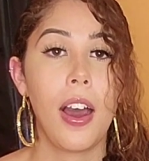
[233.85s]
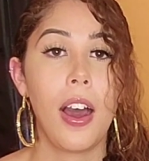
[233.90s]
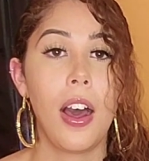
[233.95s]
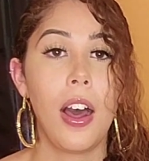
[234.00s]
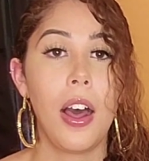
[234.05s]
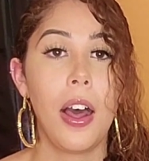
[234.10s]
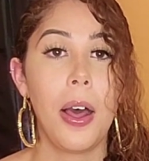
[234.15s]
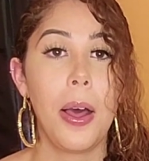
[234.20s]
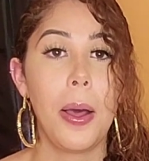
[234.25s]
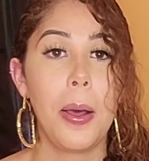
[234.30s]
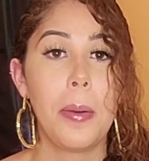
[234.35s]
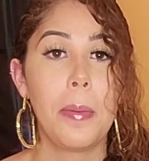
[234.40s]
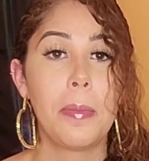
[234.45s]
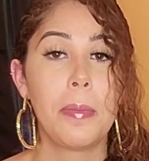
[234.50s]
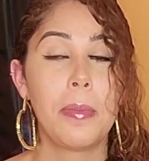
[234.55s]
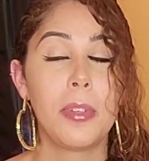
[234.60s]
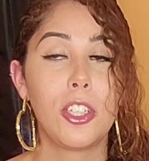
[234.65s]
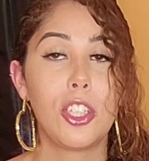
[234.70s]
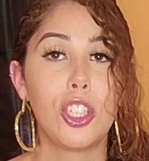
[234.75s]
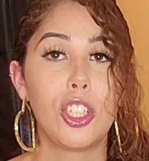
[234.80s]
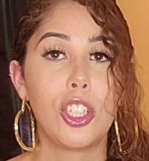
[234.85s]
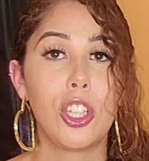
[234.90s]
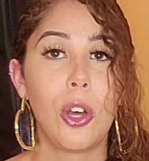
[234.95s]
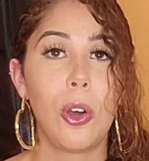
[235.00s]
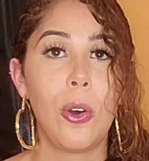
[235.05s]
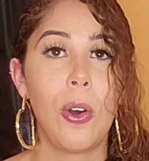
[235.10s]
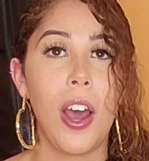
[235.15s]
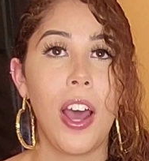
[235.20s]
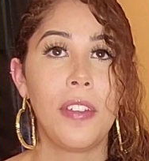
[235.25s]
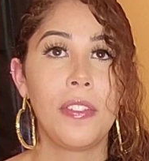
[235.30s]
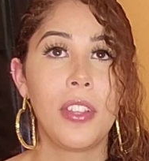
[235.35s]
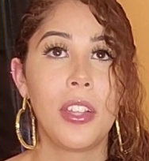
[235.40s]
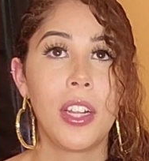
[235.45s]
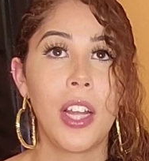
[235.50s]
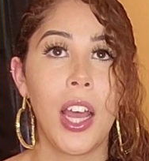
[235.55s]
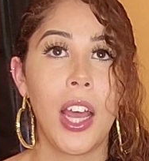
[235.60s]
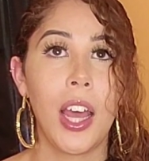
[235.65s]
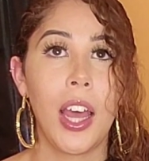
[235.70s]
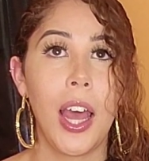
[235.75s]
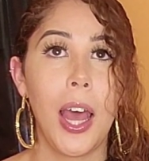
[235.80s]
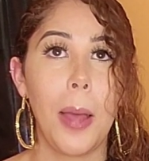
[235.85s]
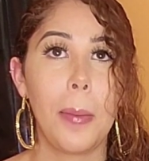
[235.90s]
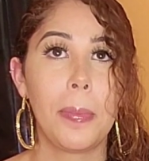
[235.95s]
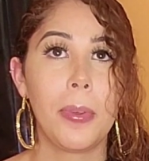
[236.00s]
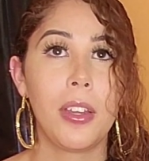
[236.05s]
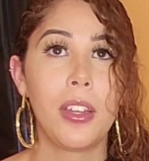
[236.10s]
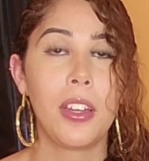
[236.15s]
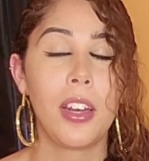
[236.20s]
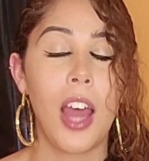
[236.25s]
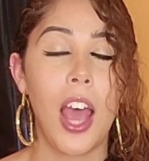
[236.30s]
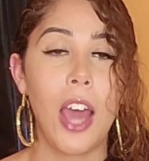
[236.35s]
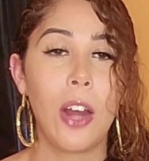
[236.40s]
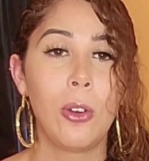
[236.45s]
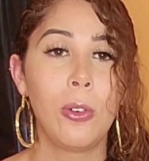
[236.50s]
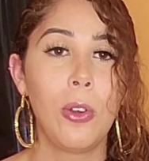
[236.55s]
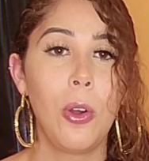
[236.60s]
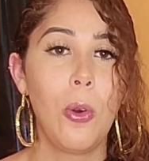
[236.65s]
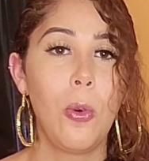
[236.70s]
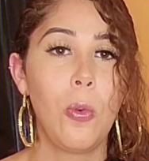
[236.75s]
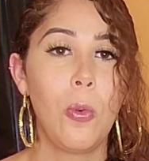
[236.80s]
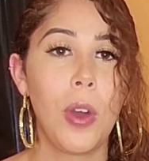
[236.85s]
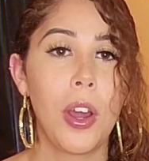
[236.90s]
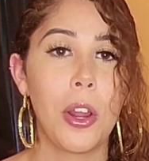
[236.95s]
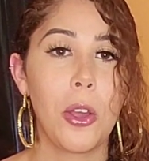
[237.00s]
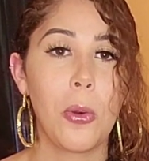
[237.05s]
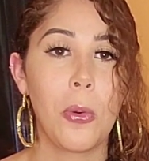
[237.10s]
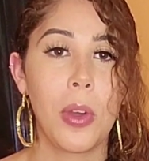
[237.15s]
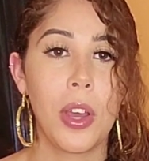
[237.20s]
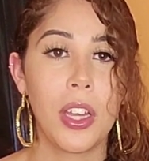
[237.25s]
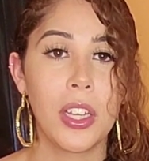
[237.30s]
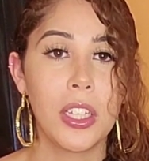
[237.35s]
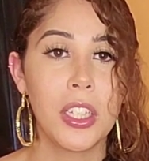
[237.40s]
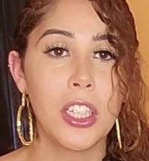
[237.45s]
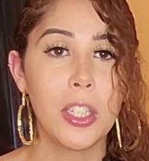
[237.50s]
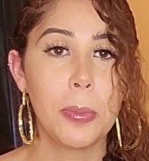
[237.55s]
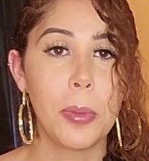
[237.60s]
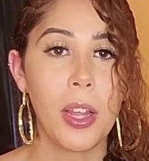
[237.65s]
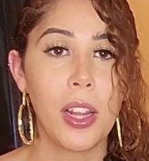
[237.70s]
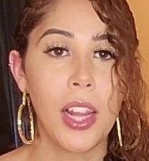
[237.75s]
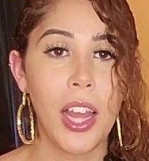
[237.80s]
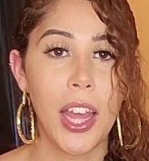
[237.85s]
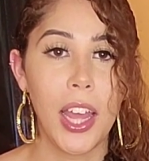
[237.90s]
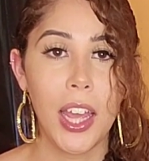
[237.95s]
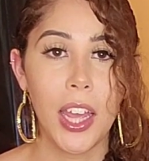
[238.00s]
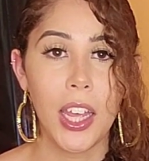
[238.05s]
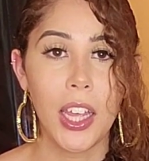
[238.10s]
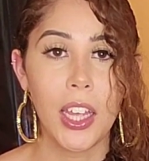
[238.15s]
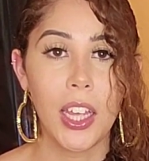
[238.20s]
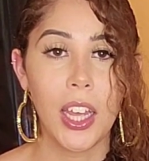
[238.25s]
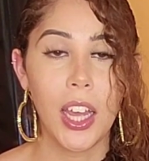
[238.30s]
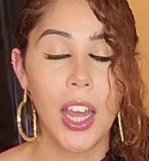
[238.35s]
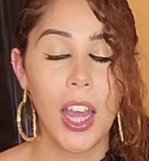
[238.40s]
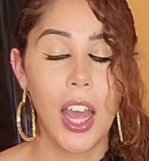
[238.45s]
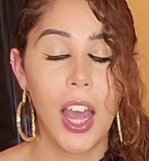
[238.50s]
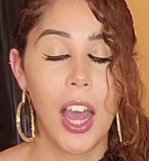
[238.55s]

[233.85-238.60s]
So after that happened, I don't know what it was, but like